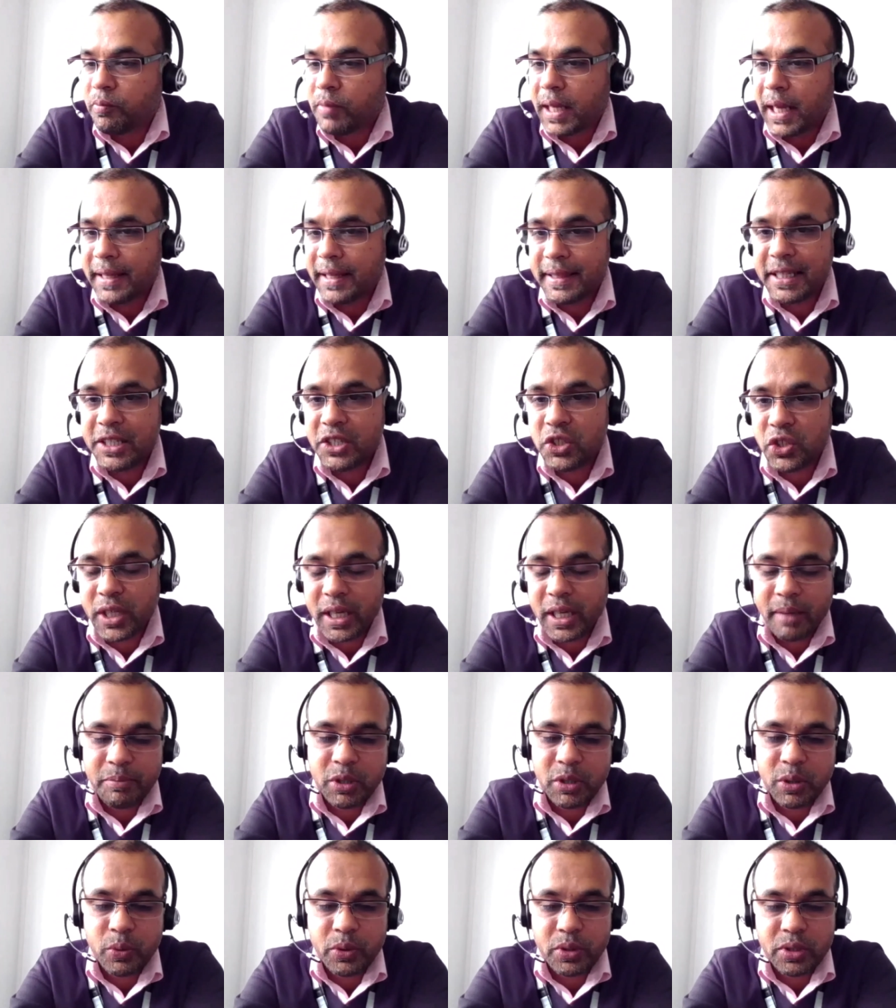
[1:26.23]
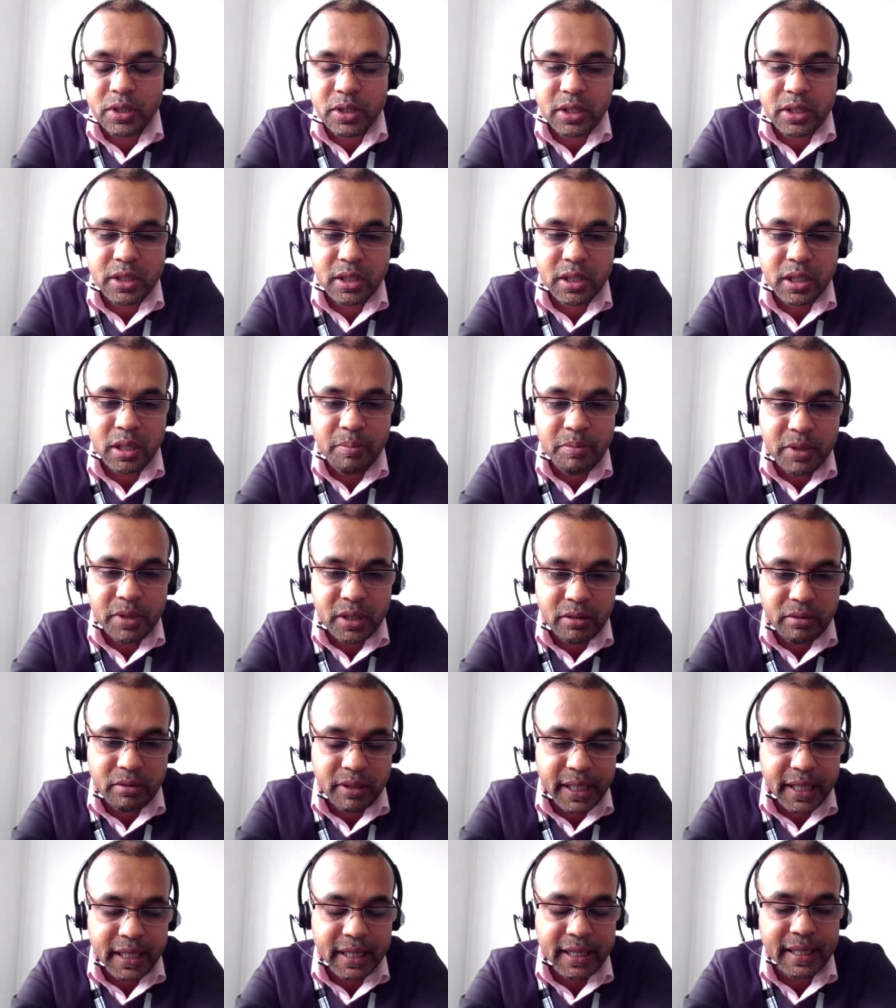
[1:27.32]
And this chapter was, to some
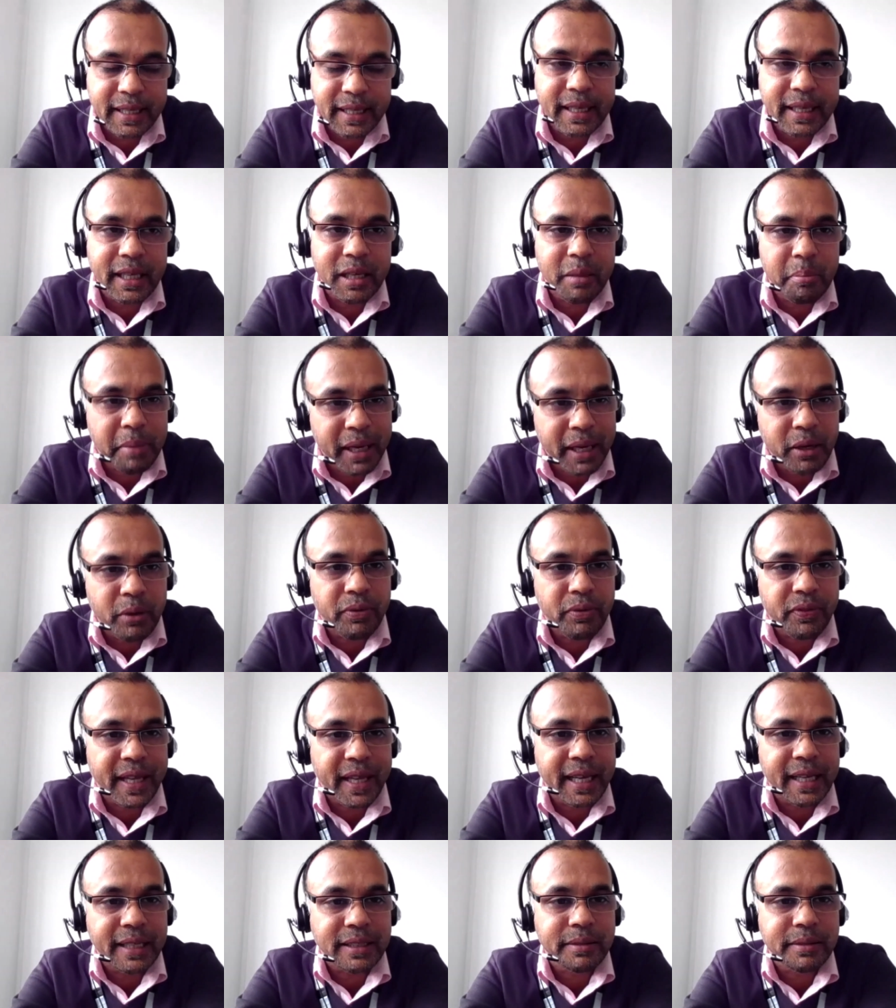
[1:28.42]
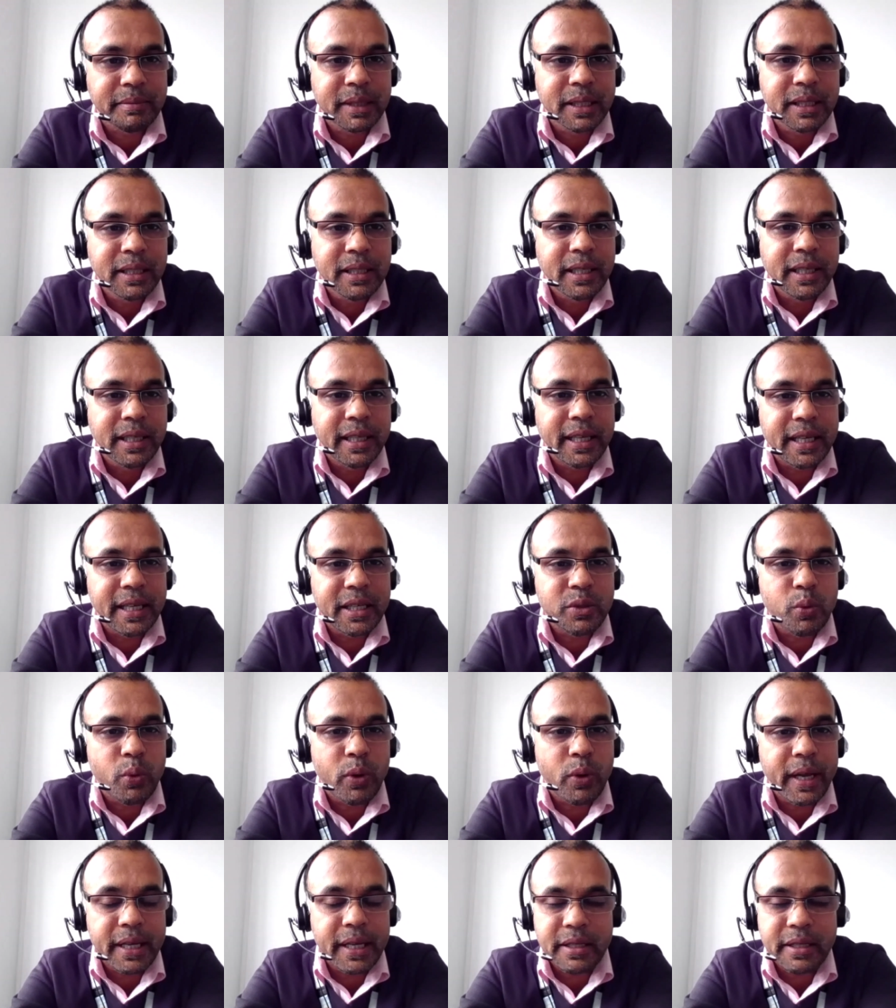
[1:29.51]
degree, thinking about that, is
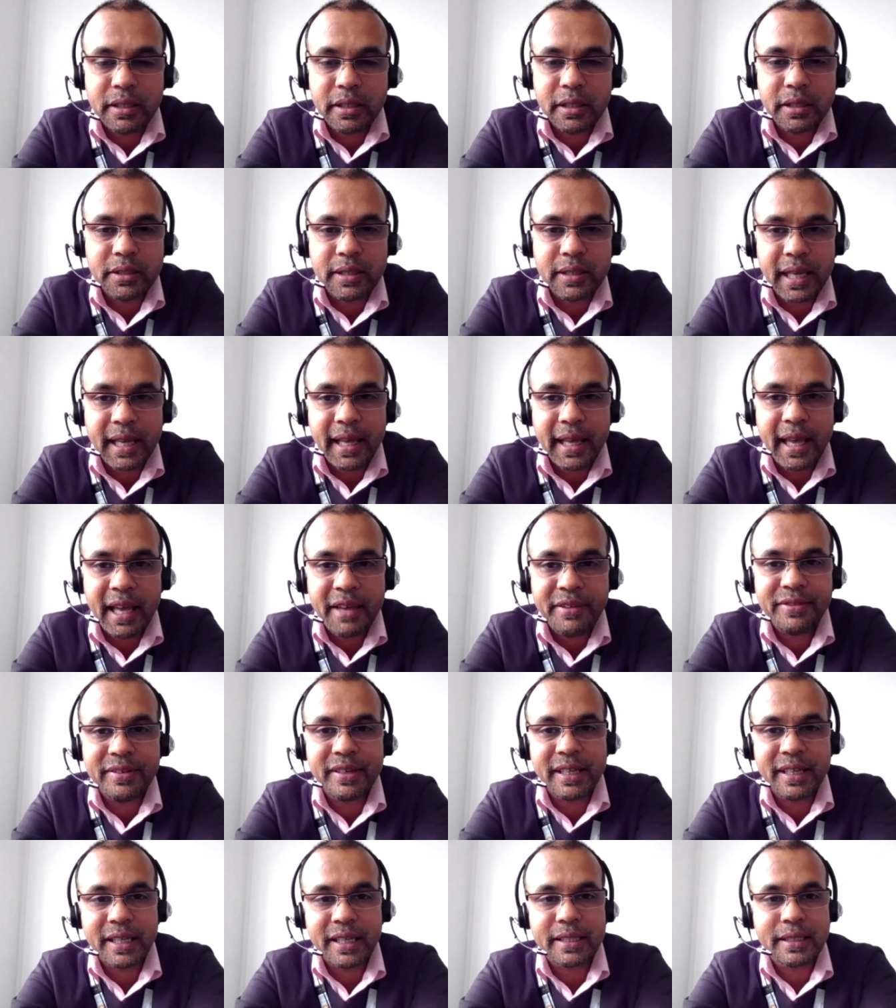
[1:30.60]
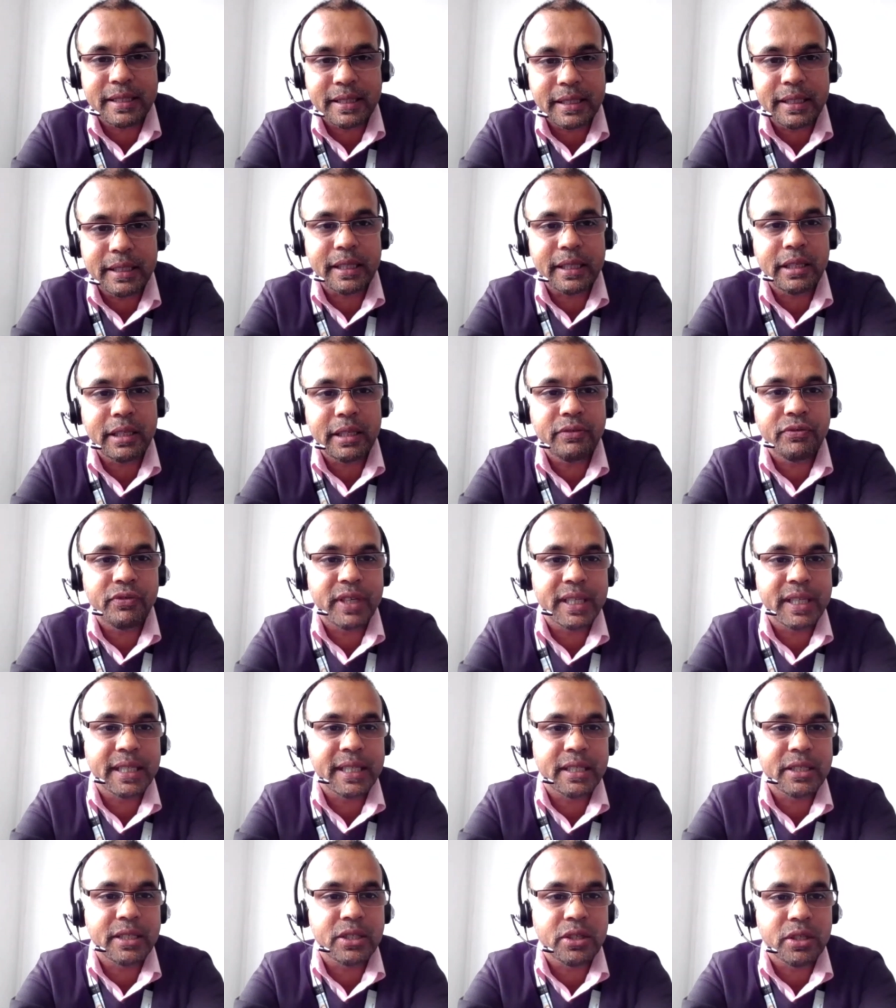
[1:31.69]
where does FASD fit
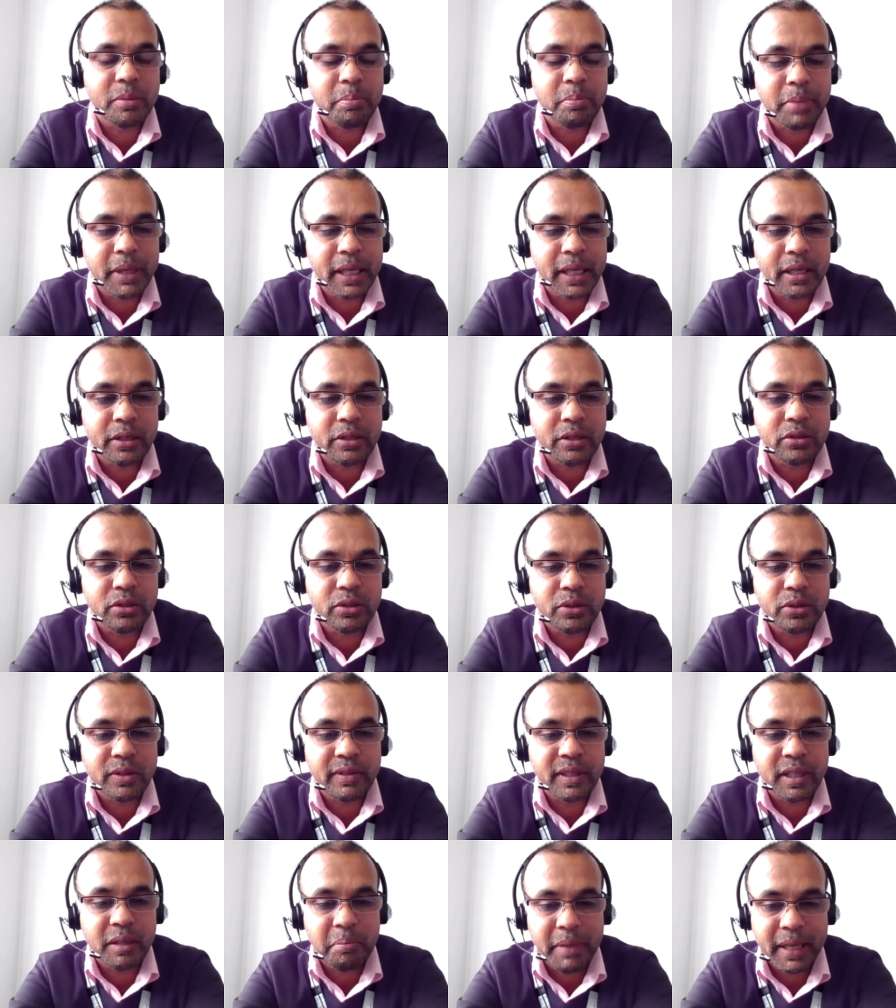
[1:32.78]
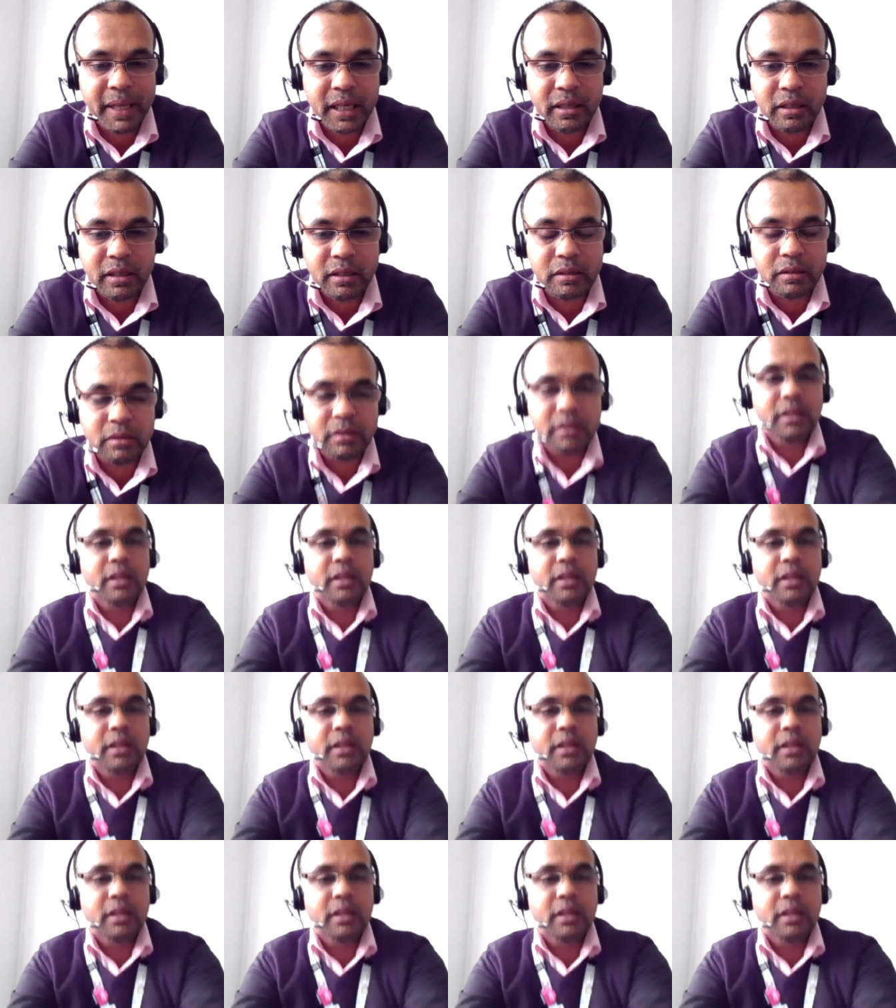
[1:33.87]
into the bigger neurodevelopmental